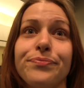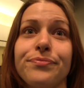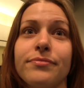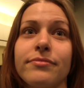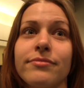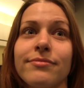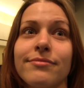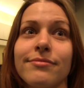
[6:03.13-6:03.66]
or
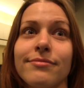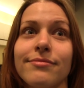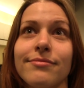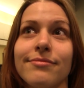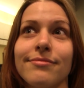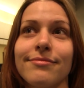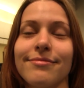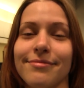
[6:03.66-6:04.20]
bags
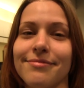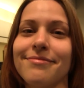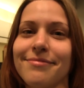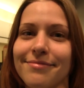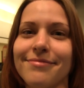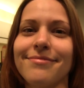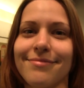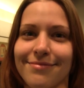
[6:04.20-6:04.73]
that do not
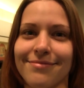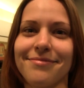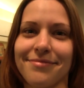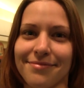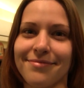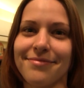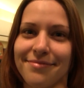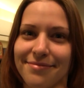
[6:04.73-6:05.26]
belong to
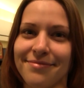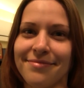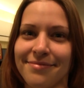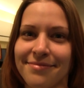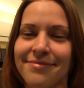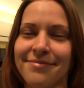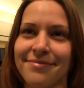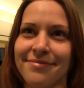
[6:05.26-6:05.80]
you.
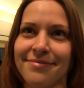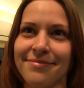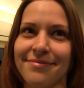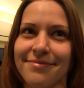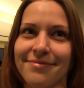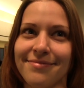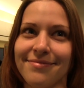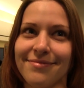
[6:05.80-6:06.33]

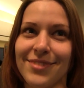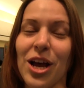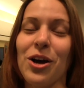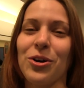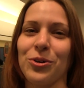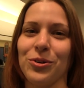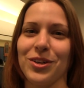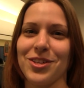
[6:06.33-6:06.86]

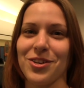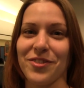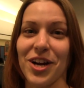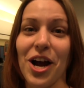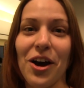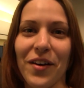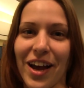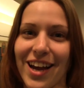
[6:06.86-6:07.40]
Mm-hmm. Cool, it's over.
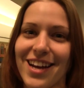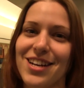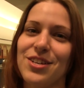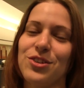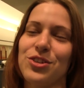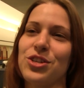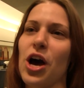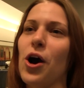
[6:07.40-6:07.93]
Okay,
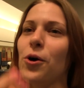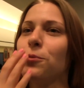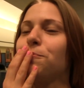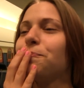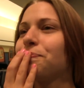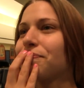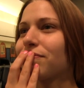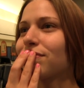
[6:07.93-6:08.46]
so
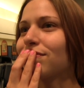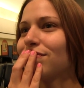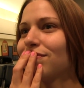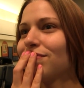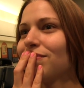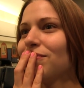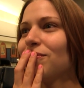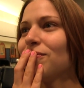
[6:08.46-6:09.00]

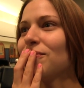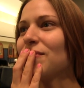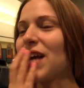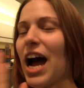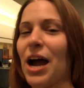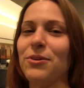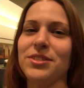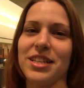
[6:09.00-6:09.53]

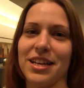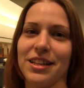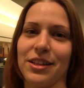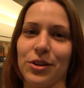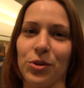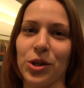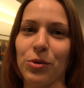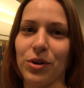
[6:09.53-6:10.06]
I was saying that
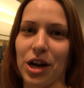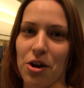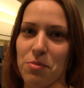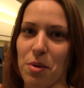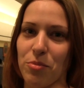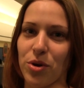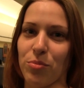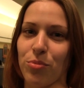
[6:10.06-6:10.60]
the only word I
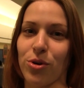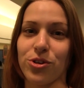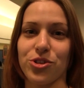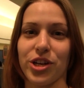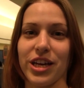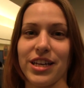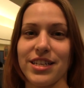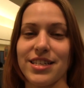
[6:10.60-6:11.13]
remember in
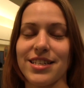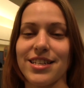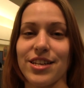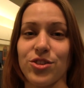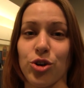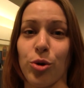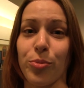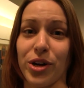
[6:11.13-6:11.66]
Portuguese
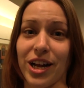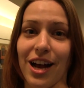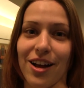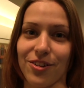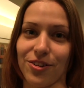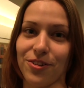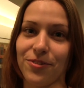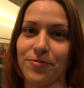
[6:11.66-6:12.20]
is
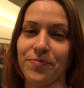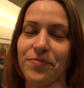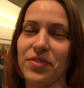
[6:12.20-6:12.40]
obrigado.